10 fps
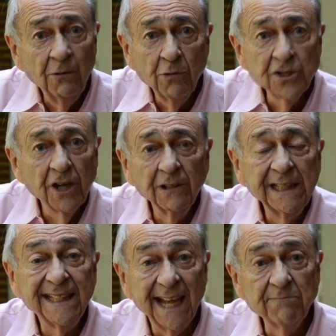was
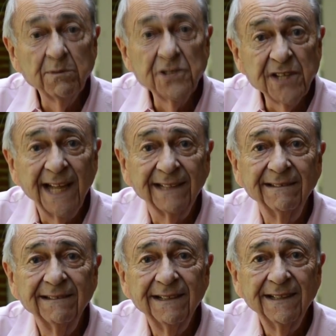only 10%
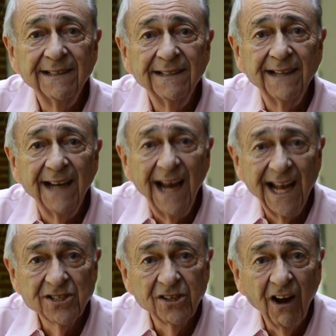
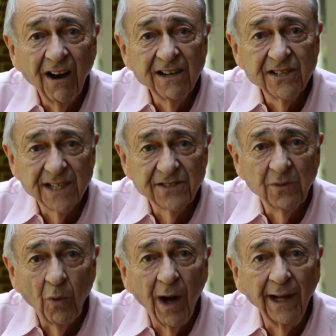as large as
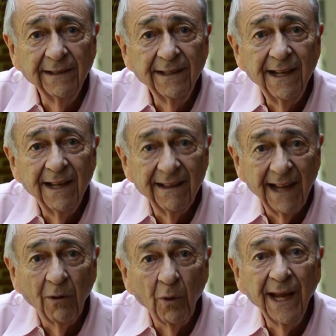the one
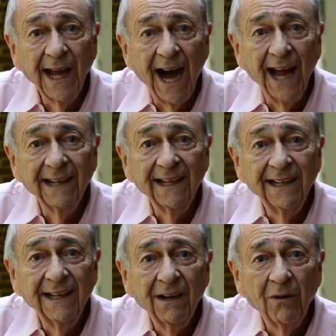that we got
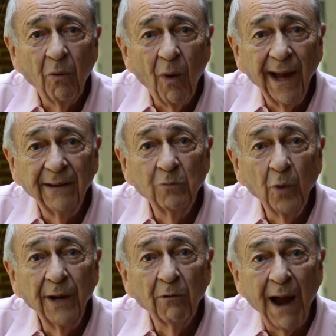when
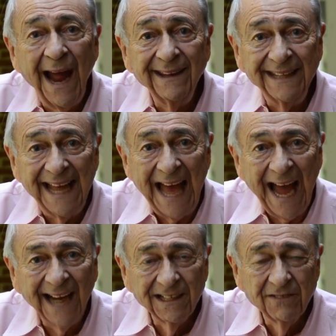we ran the
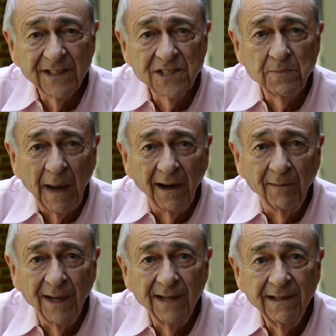active
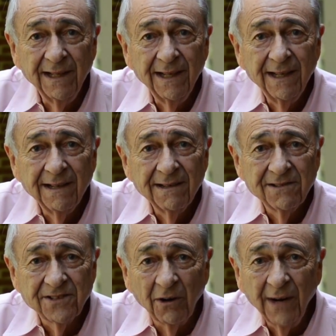experiment.
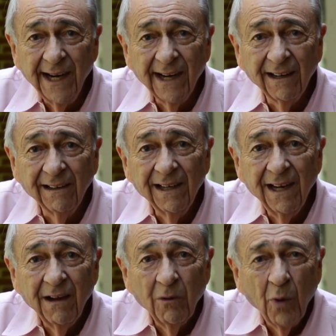So here
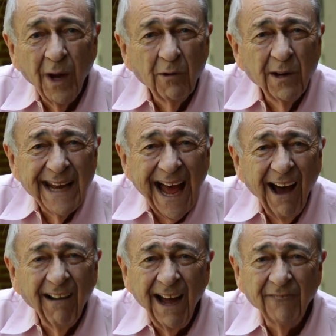we would
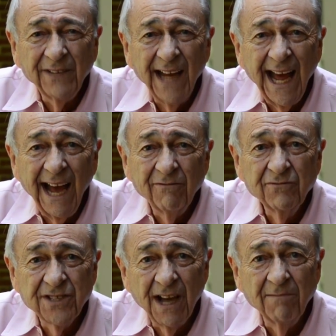now have to
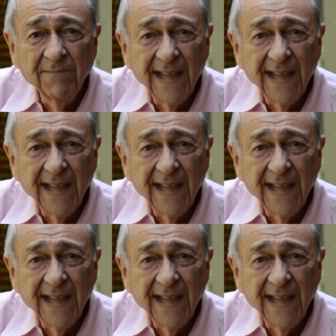have some